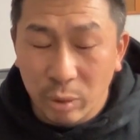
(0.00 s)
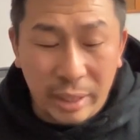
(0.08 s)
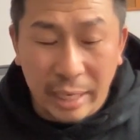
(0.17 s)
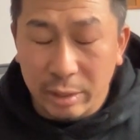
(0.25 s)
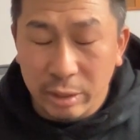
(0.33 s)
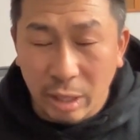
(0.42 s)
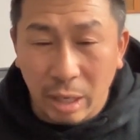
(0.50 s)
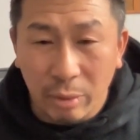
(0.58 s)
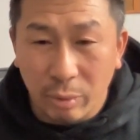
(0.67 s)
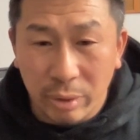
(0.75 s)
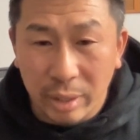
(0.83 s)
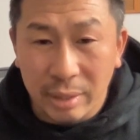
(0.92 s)
one thing I was taught
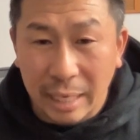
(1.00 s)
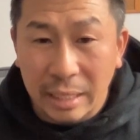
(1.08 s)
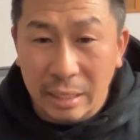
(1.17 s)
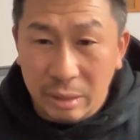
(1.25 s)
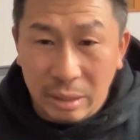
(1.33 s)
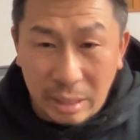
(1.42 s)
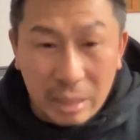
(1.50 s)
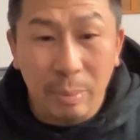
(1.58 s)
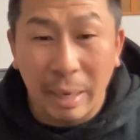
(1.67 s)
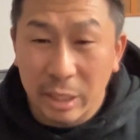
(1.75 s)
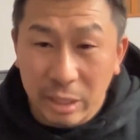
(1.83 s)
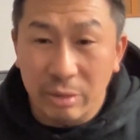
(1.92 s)
growing up was like, it's
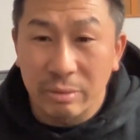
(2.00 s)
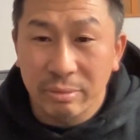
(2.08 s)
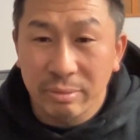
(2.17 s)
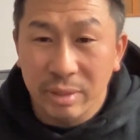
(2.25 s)
about you.